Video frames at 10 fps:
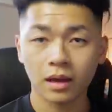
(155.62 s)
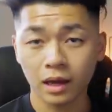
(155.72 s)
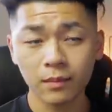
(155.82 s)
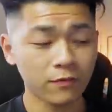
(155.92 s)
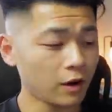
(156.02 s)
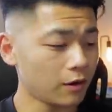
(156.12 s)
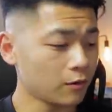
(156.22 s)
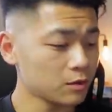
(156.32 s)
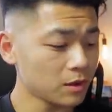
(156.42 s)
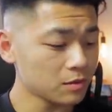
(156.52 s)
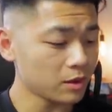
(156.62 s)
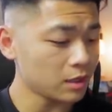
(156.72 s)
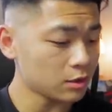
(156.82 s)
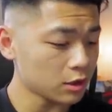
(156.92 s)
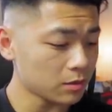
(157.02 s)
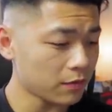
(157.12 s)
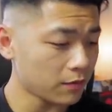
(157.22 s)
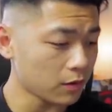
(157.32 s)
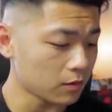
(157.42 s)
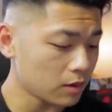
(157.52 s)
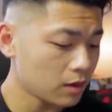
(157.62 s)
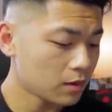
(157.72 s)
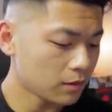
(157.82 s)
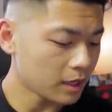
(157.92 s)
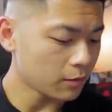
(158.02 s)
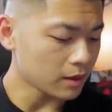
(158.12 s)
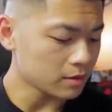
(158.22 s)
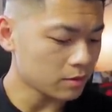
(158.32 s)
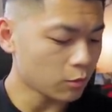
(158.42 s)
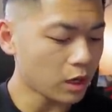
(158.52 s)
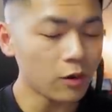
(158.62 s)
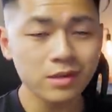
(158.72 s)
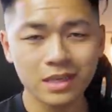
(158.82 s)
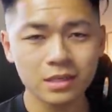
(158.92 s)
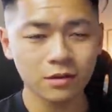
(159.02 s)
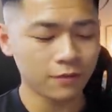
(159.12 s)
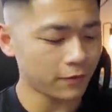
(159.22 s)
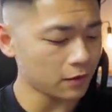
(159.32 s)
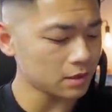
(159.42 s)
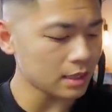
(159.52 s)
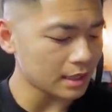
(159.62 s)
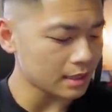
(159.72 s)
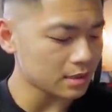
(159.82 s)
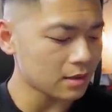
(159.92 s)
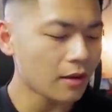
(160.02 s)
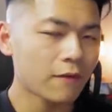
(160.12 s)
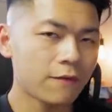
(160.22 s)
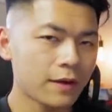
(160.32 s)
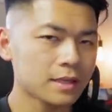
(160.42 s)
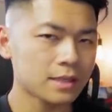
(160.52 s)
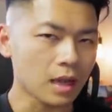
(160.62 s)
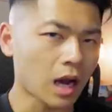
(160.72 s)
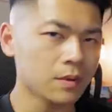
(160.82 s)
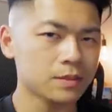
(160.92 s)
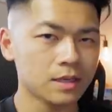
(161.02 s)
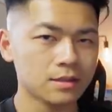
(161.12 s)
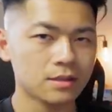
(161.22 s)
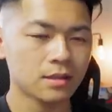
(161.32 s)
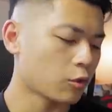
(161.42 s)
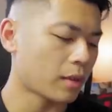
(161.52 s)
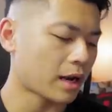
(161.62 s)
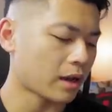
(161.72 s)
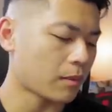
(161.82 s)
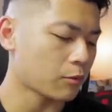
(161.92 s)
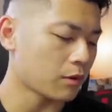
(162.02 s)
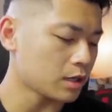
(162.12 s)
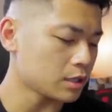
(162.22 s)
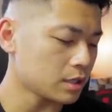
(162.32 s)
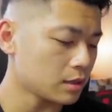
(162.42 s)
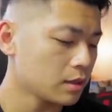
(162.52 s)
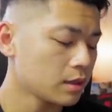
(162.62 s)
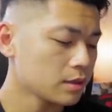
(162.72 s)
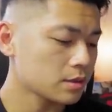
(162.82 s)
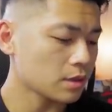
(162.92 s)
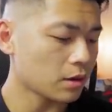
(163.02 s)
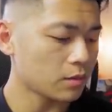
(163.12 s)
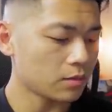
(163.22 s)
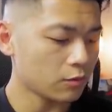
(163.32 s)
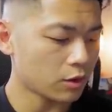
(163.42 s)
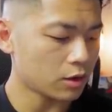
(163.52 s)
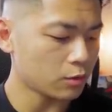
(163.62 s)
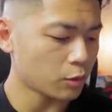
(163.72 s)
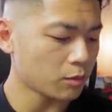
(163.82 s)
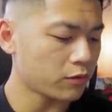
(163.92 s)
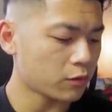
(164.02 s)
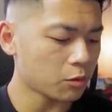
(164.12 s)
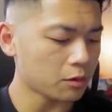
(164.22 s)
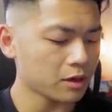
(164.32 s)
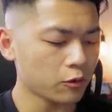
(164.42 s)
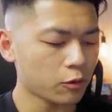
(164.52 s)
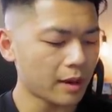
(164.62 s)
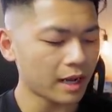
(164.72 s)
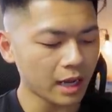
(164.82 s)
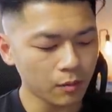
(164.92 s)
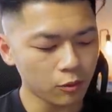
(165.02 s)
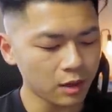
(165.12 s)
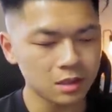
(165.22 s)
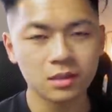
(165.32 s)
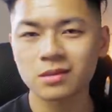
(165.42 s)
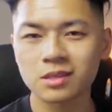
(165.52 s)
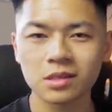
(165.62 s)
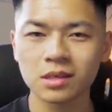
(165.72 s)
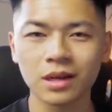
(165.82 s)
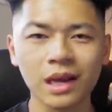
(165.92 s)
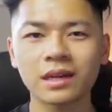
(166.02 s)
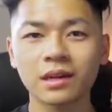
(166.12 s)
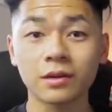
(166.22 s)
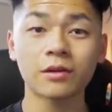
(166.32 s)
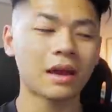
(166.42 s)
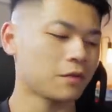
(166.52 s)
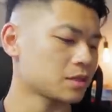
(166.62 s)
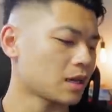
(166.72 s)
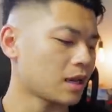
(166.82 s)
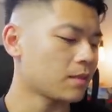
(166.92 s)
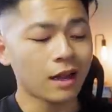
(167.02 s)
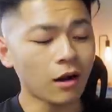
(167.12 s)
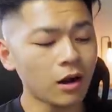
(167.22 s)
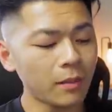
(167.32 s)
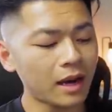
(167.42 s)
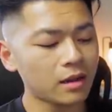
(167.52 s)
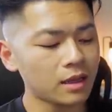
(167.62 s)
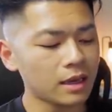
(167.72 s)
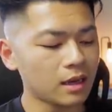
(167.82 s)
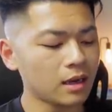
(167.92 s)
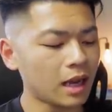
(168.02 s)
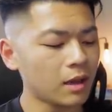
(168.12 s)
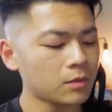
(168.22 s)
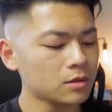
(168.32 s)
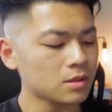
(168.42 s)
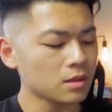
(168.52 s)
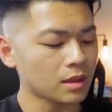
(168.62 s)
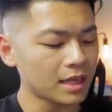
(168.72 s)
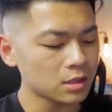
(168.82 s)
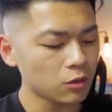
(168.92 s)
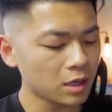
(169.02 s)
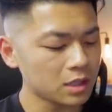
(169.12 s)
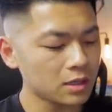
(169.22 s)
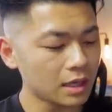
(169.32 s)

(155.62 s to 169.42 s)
I'm very irresponsible, I need to charge my phone. But anyways, what I always like to do first is fix the optics, chromatic aberration. So we're gonna remove chromatic aberration. It's just a good idea to do that every time. And automatically it enabled lens correction.